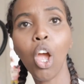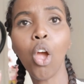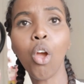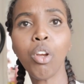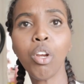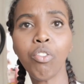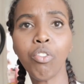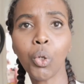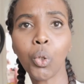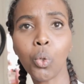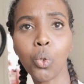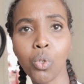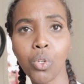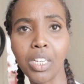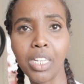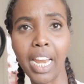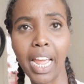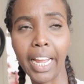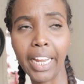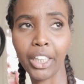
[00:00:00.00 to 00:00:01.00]
only records
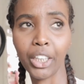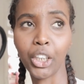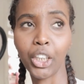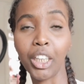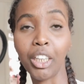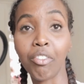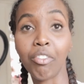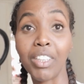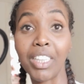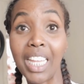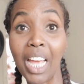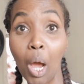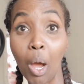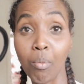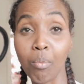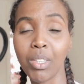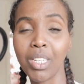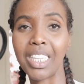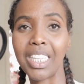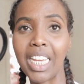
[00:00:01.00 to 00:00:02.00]
in HD for
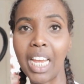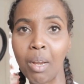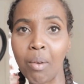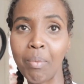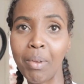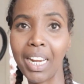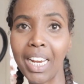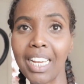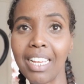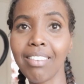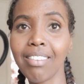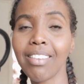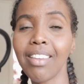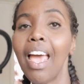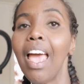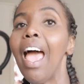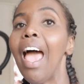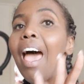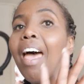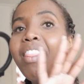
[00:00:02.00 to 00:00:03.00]
up to 10 minutes
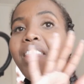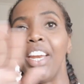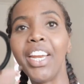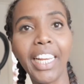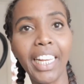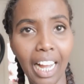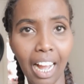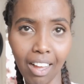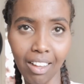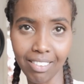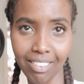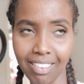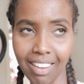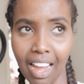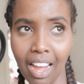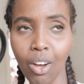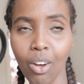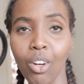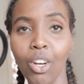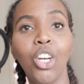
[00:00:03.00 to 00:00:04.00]
and then it cuts
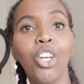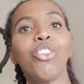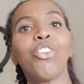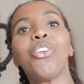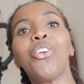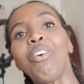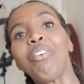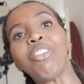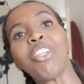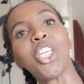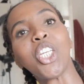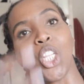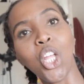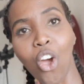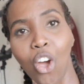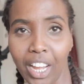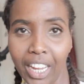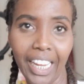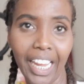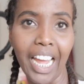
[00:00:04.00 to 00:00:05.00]
out, so you have to
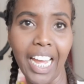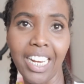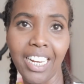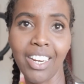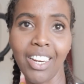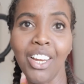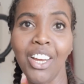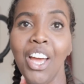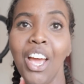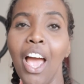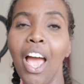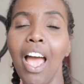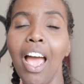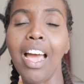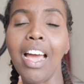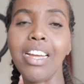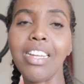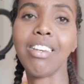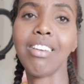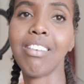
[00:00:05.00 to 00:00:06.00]
start again.
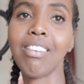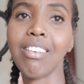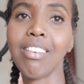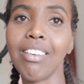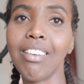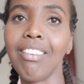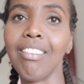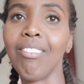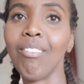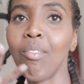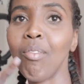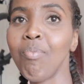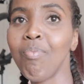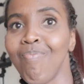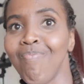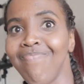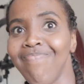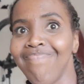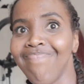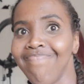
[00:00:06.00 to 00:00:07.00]
And
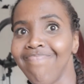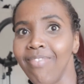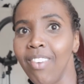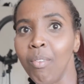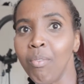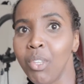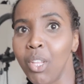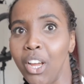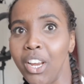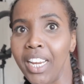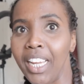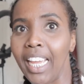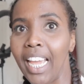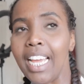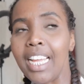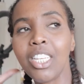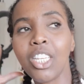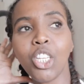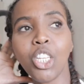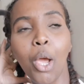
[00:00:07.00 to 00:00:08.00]
I'm starting
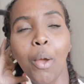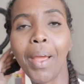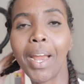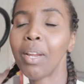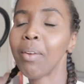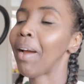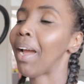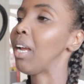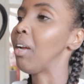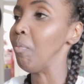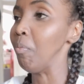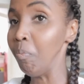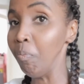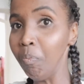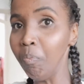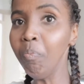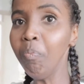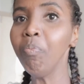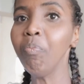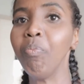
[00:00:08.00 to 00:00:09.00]
again. So anyway,
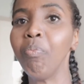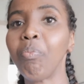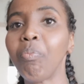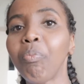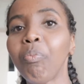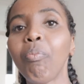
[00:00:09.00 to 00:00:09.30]
I'm